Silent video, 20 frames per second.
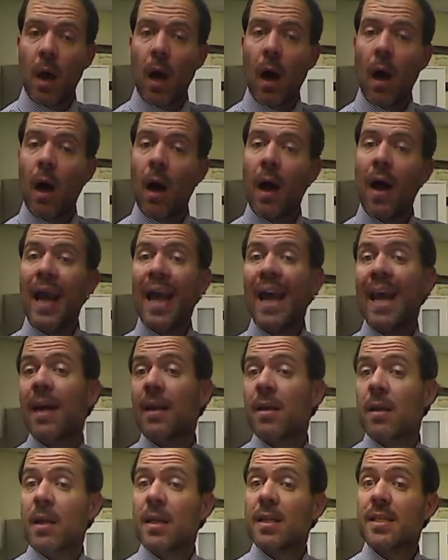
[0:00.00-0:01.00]
uh,
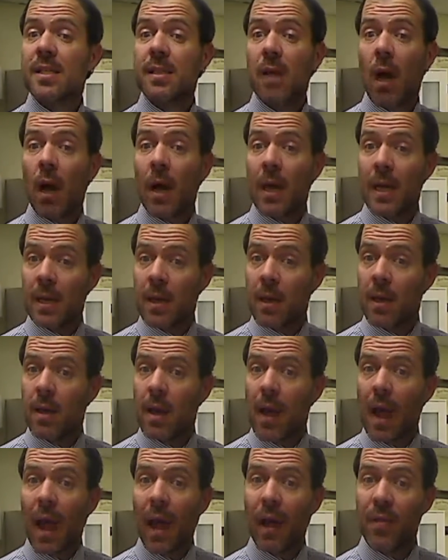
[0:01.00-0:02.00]
and sign
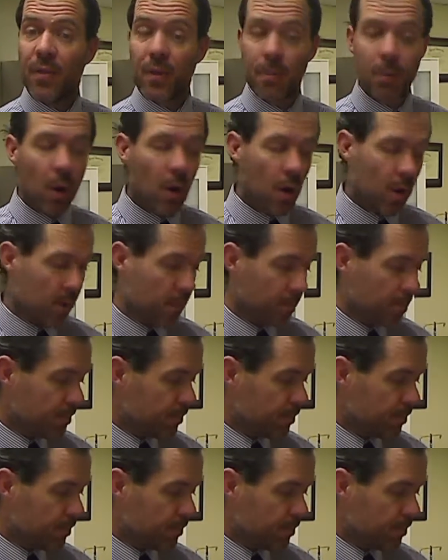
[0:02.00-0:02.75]
at the bottom.